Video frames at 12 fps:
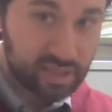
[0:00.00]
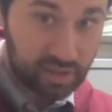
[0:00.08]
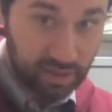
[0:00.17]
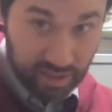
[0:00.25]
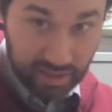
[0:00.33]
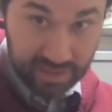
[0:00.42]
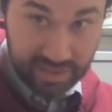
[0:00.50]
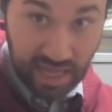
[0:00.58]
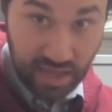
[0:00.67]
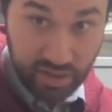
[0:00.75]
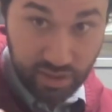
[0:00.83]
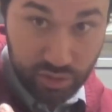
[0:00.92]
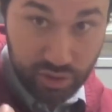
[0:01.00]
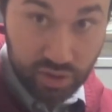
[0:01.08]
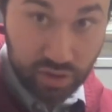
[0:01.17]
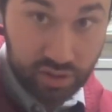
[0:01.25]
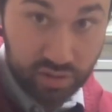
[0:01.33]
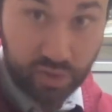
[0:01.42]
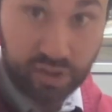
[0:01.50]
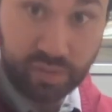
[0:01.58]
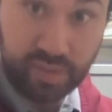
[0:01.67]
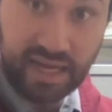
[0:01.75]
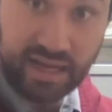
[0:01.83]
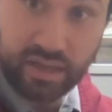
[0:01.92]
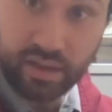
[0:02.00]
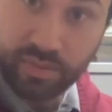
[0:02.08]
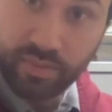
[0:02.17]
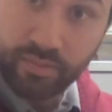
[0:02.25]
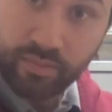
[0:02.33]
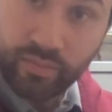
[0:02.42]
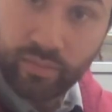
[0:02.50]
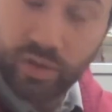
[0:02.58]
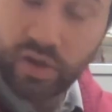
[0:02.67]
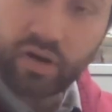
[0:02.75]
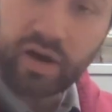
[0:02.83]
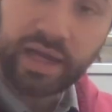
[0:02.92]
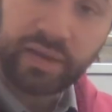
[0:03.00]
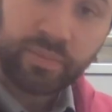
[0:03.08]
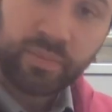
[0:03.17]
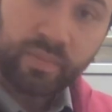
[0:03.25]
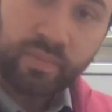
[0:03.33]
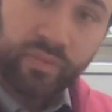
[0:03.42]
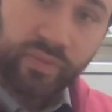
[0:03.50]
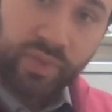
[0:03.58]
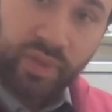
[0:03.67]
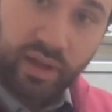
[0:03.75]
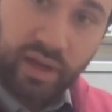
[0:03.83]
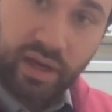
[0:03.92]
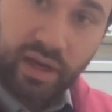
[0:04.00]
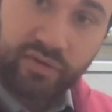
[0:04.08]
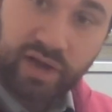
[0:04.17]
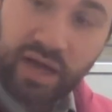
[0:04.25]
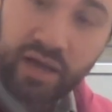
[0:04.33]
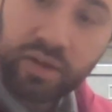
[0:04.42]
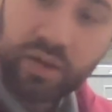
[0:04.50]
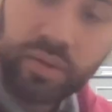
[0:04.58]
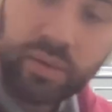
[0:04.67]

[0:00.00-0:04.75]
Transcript: an Italian who just cooked some good spaghetti, all right? And I've got